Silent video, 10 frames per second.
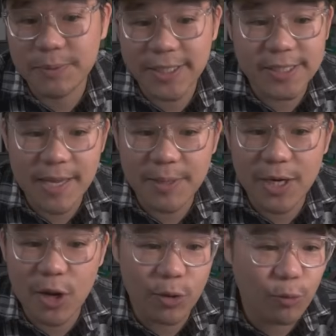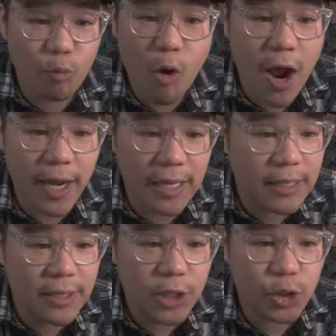please let me know why
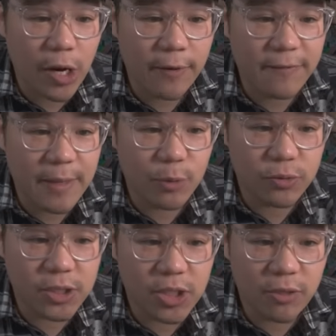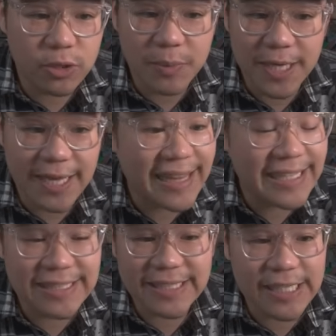Shrouded Fable deserves to be at
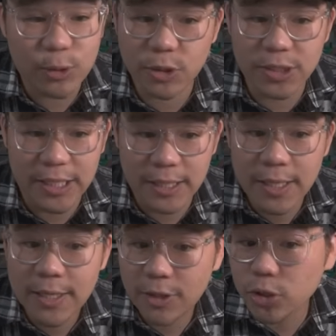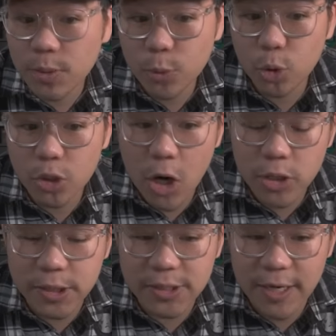least D or C. There's some cool
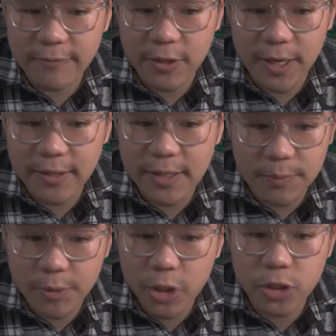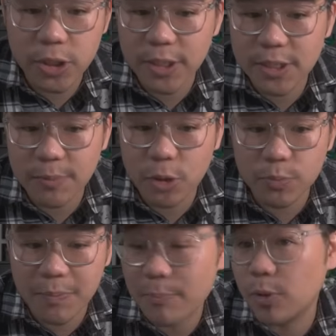cards inside of here. I think the Persian is the most
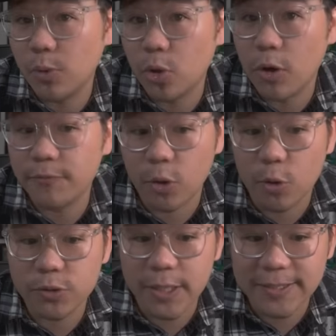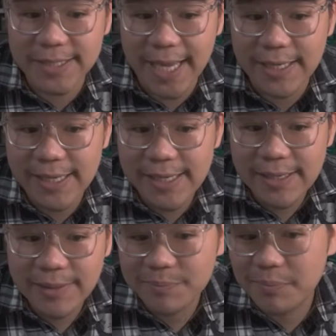memorable of the whole entire set.
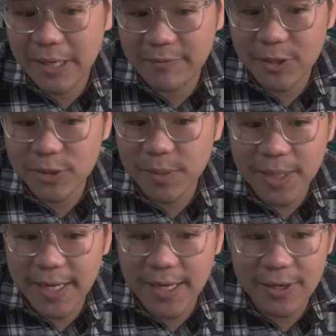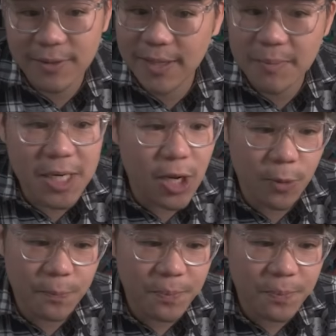But if there's something in here, let me know.